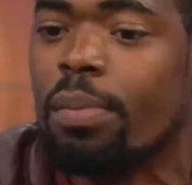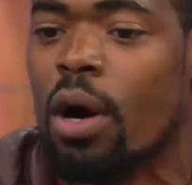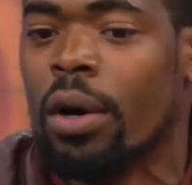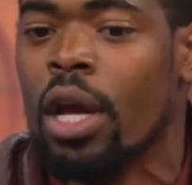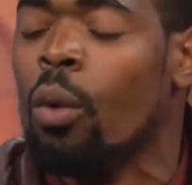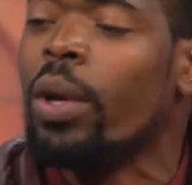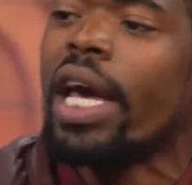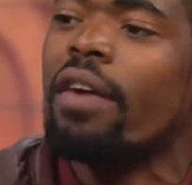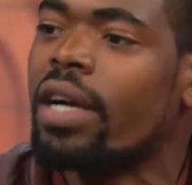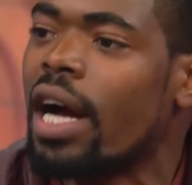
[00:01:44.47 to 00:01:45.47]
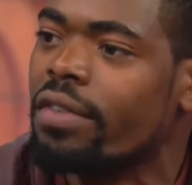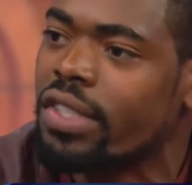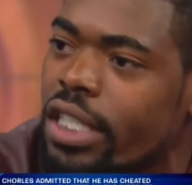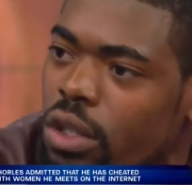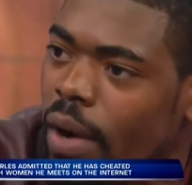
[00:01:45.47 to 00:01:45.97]
this, Maury. We can have a
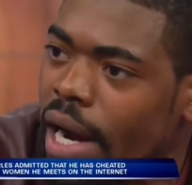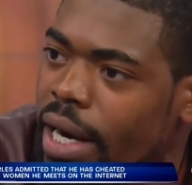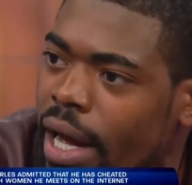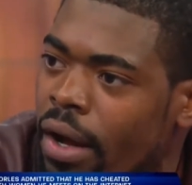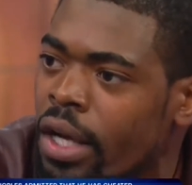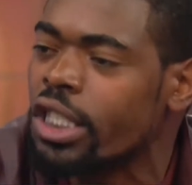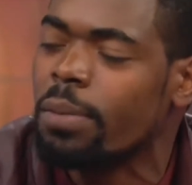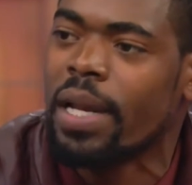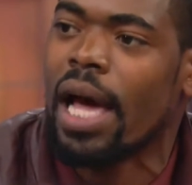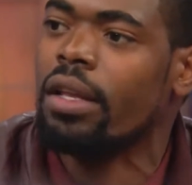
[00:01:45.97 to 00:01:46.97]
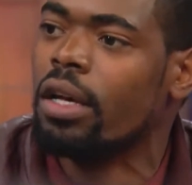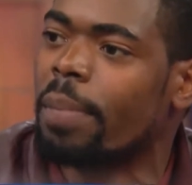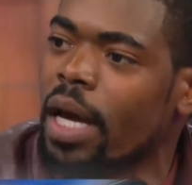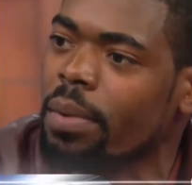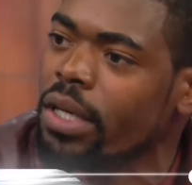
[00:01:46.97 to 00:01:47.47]
conversation right now. She'd be like,
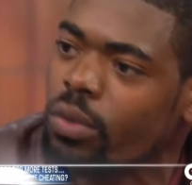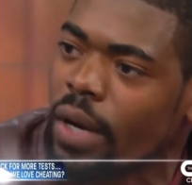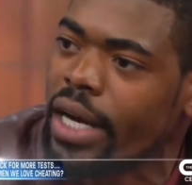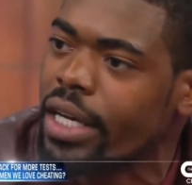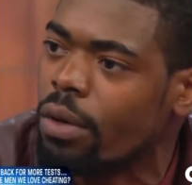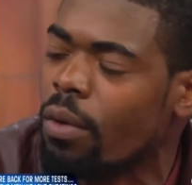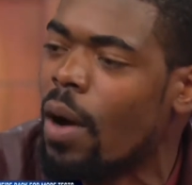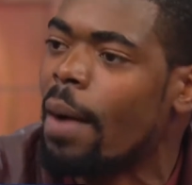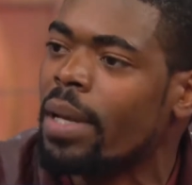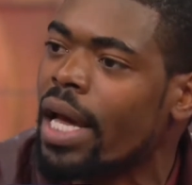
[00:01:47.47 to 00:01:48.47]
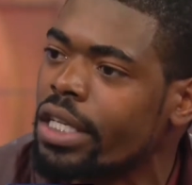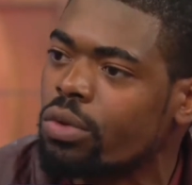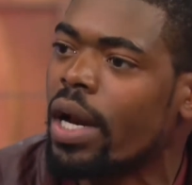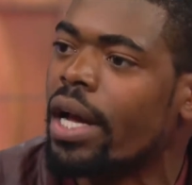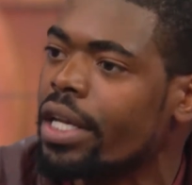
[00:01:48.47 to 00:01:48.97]
look, baby, this is what I did wrong. I'd be like,
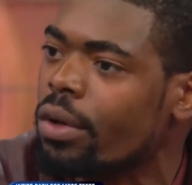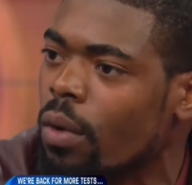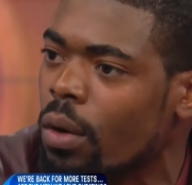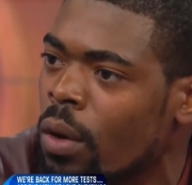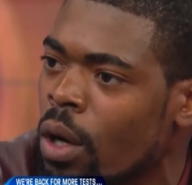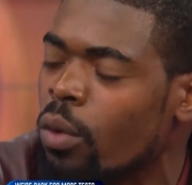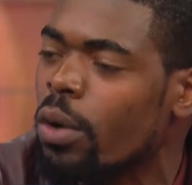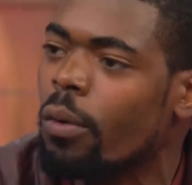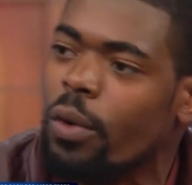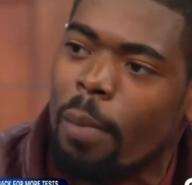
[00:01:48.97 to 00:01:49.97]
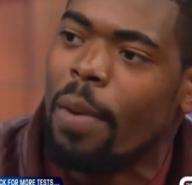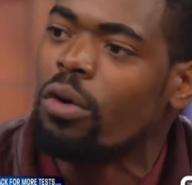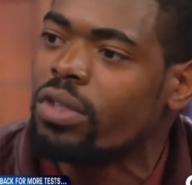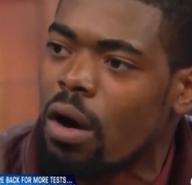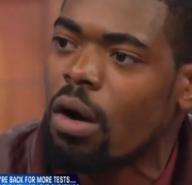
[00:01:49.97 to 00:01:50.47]
this is what I did wrong. We'll
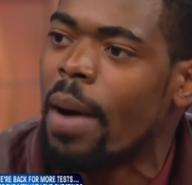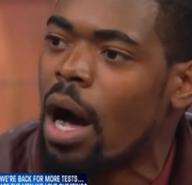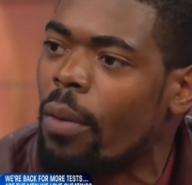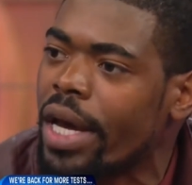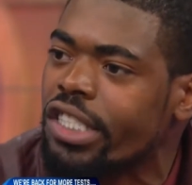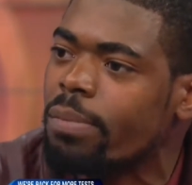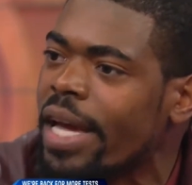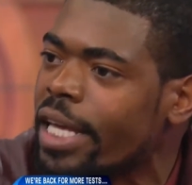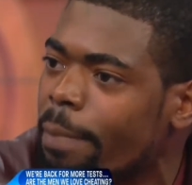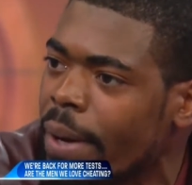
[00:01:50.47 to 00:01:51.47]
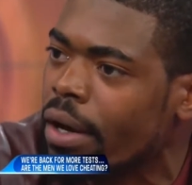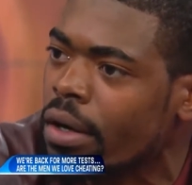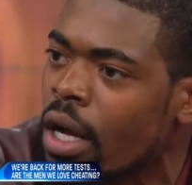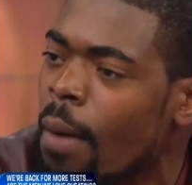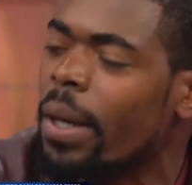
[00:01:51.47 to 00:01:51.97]
both talk about ways to make it
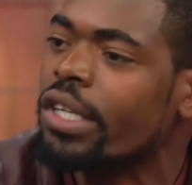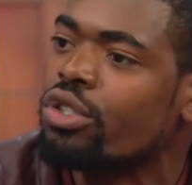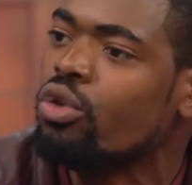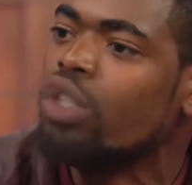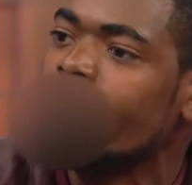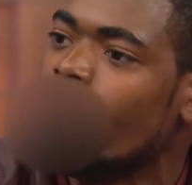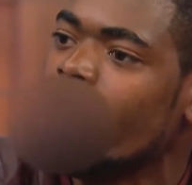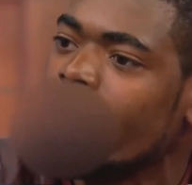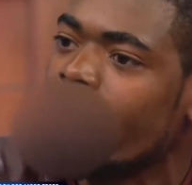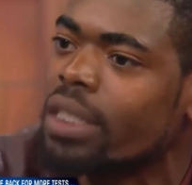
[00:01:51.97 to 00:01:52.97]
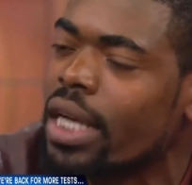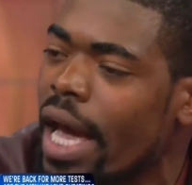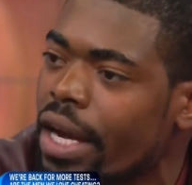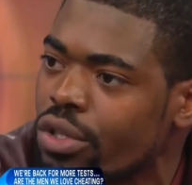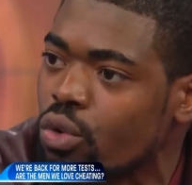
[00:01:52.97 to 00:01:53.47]
better. Right. But as soon as your
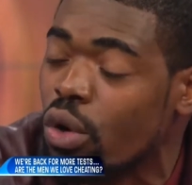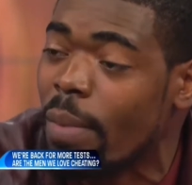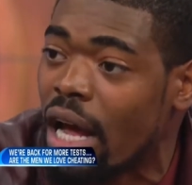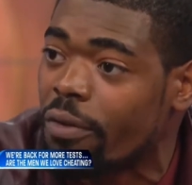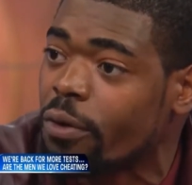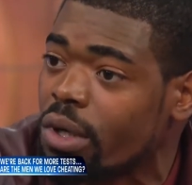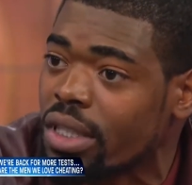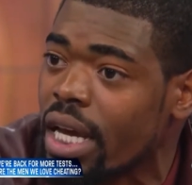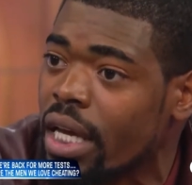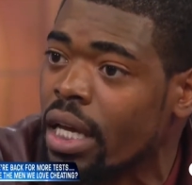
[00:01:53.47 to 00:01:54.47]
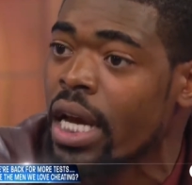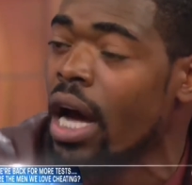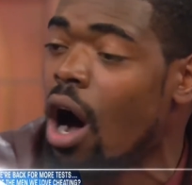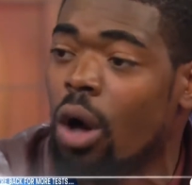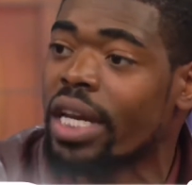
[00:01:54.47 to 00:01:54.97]
attitude about the first thing,
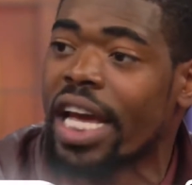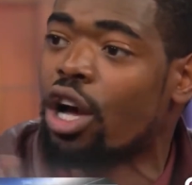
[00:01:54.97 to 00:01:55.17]
all of